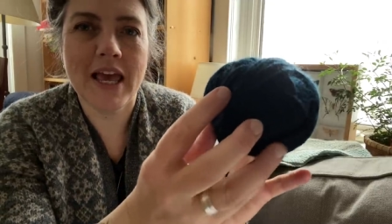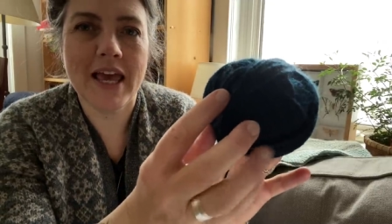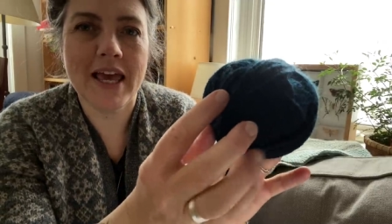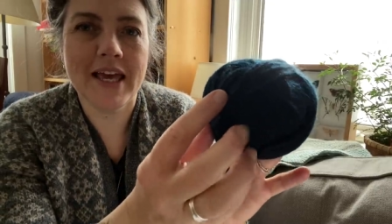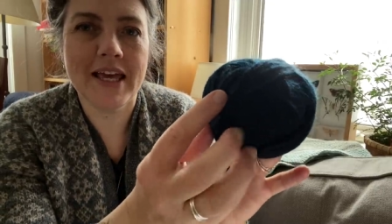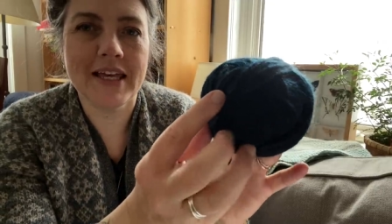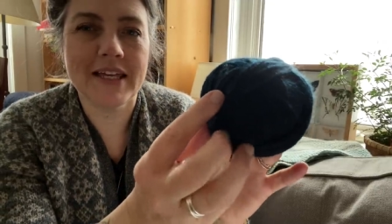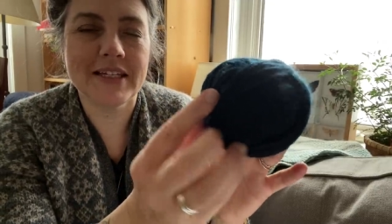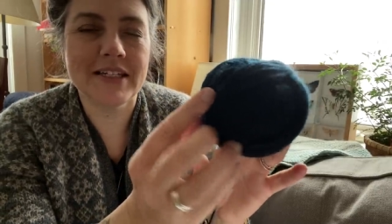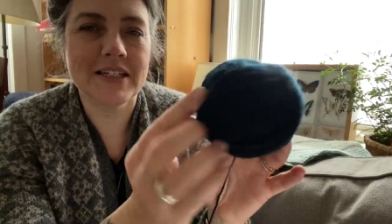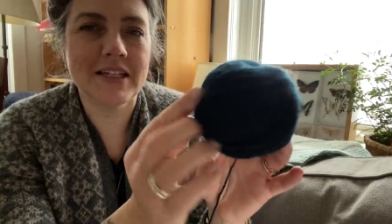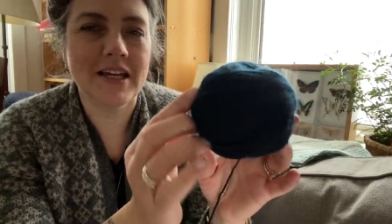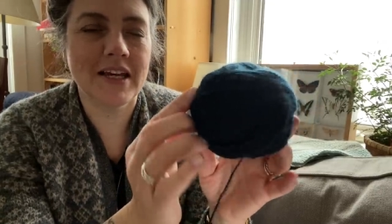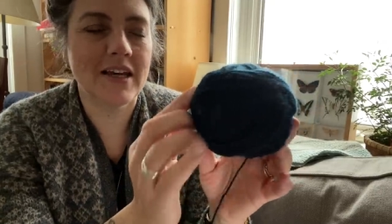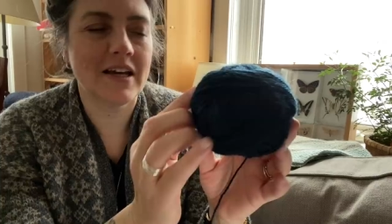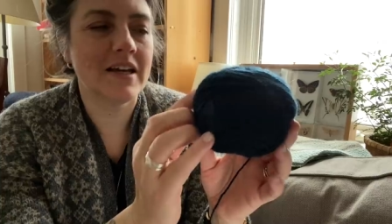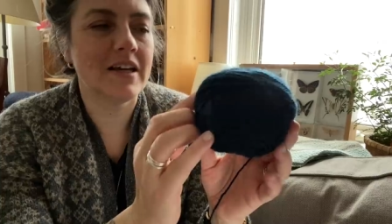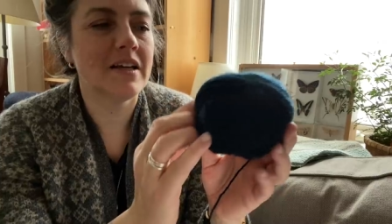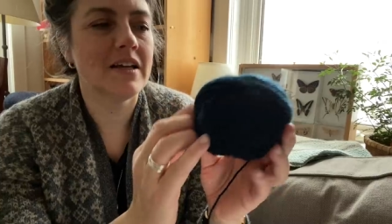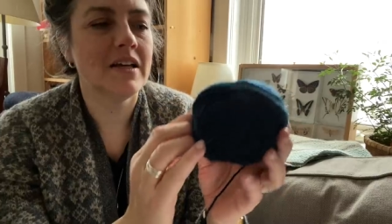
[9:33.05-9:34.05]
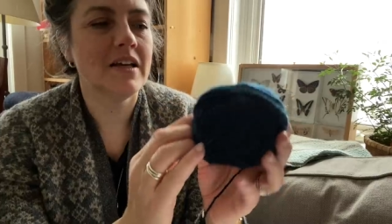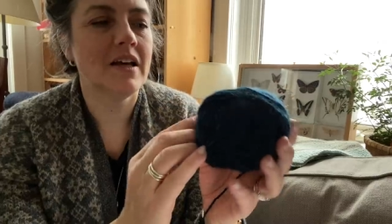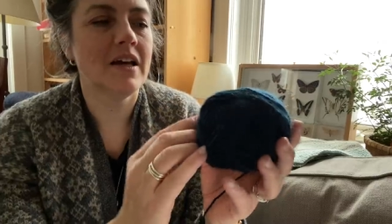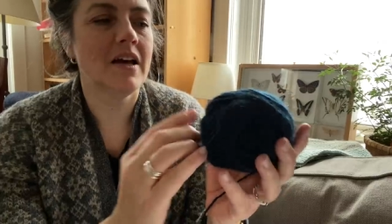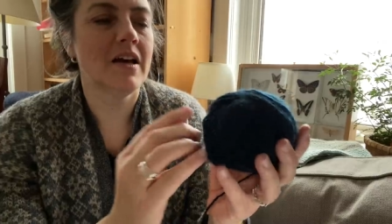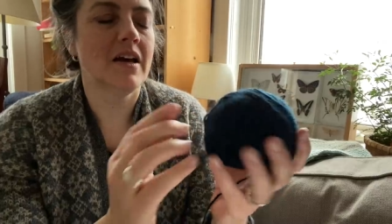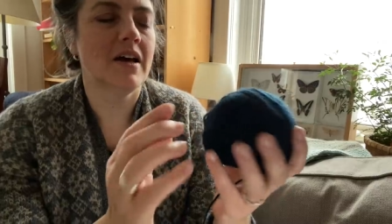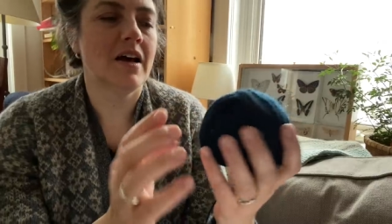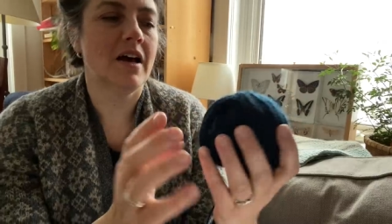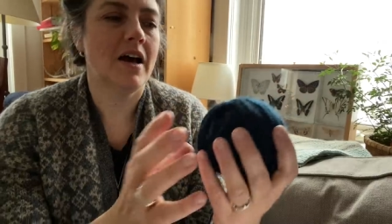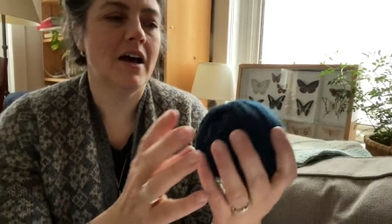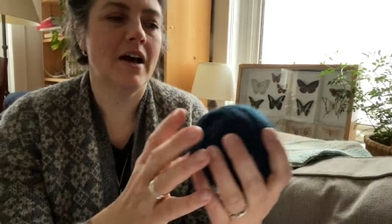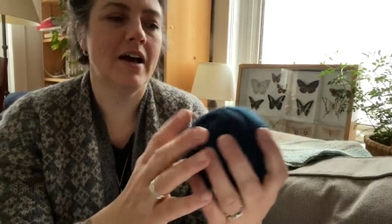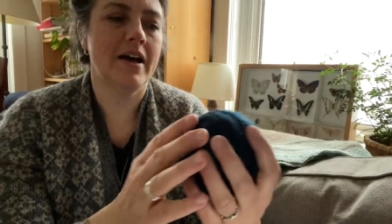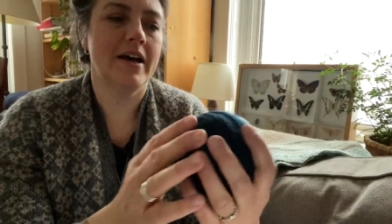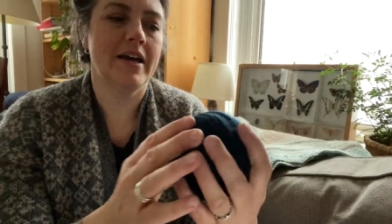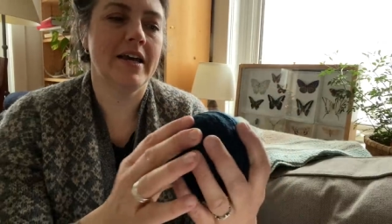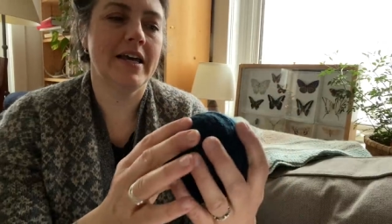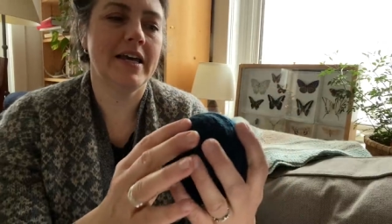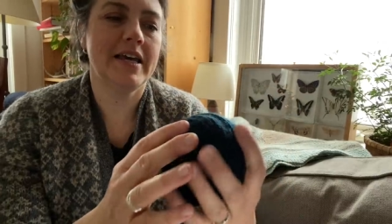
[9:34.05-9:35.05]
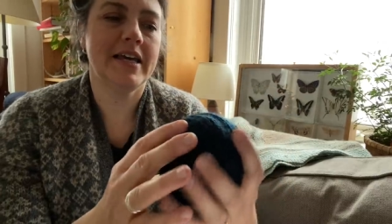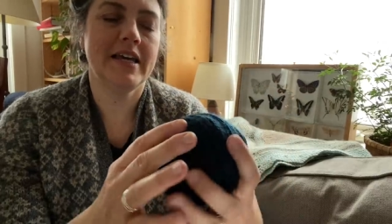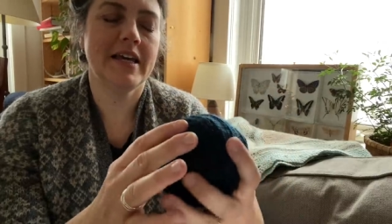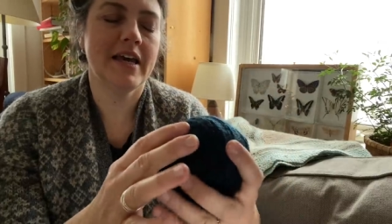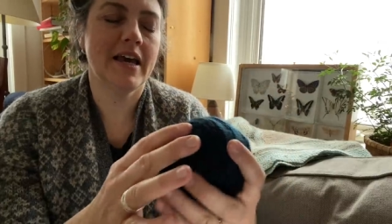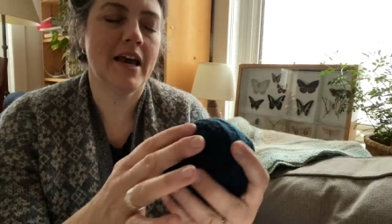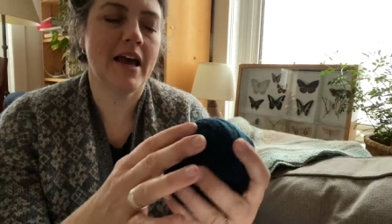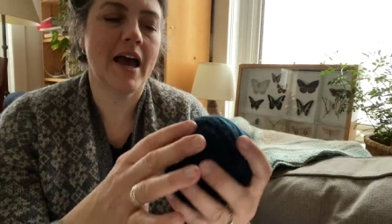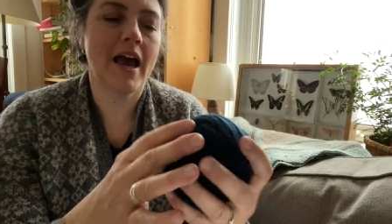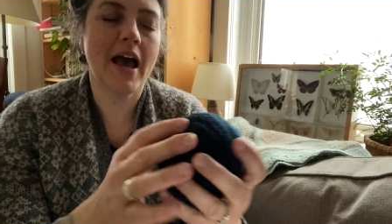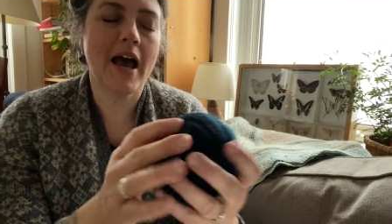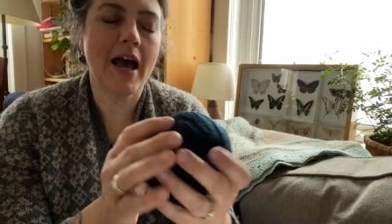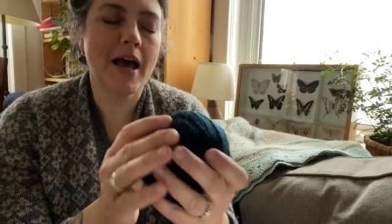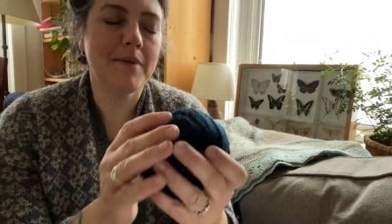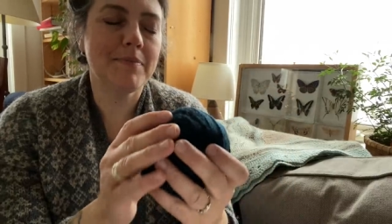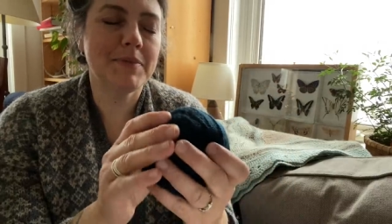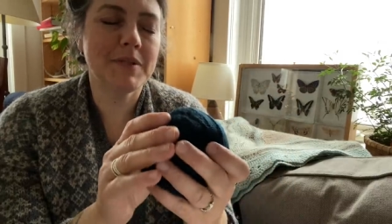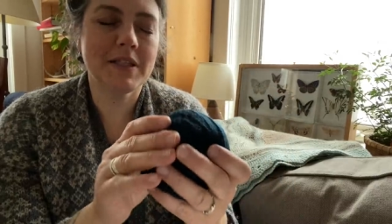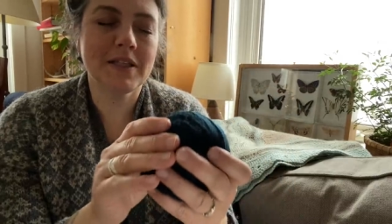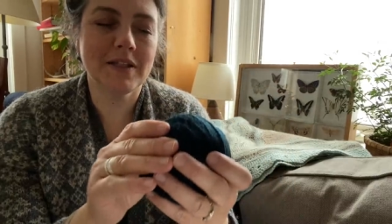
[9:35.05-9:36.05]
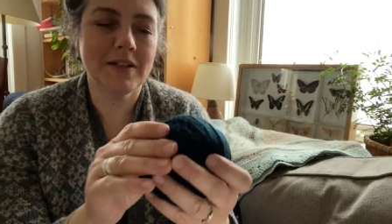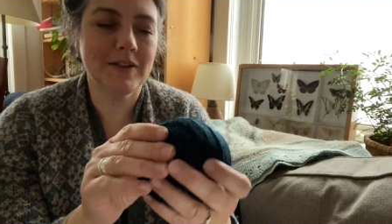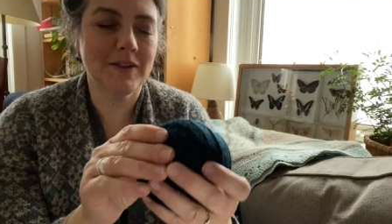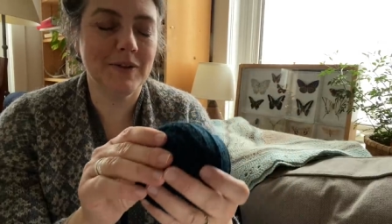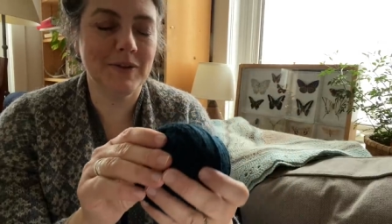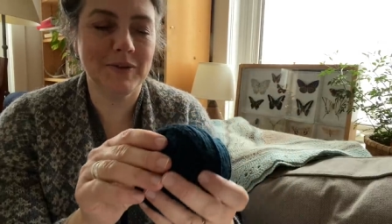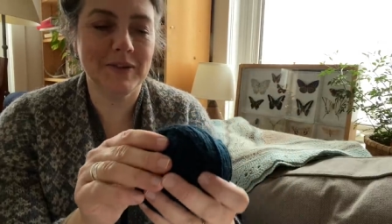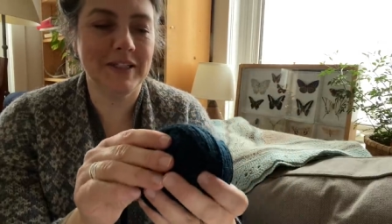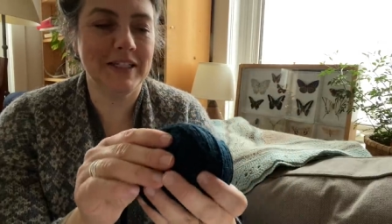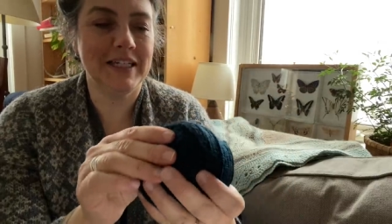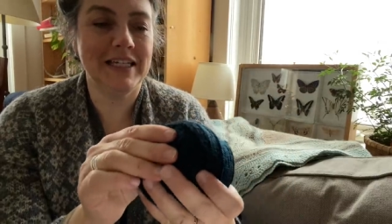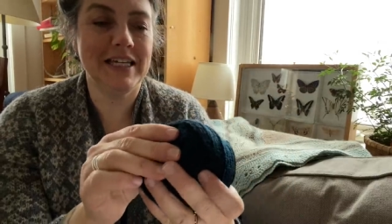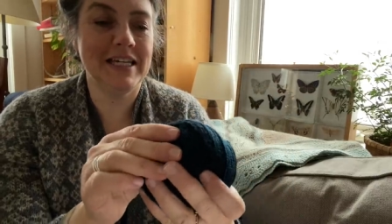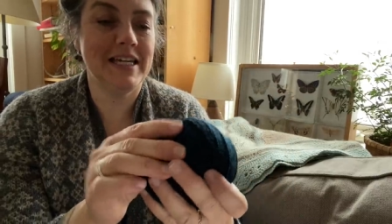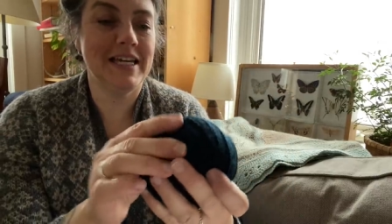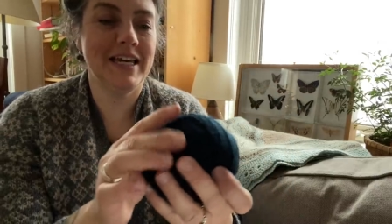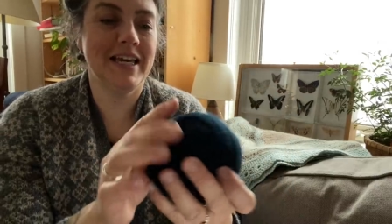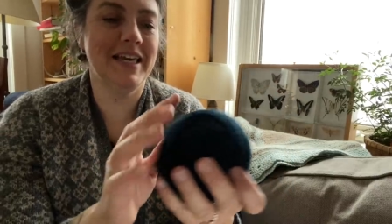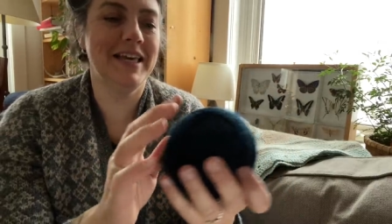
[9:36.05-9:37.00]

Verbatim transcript: And uh, I absolutely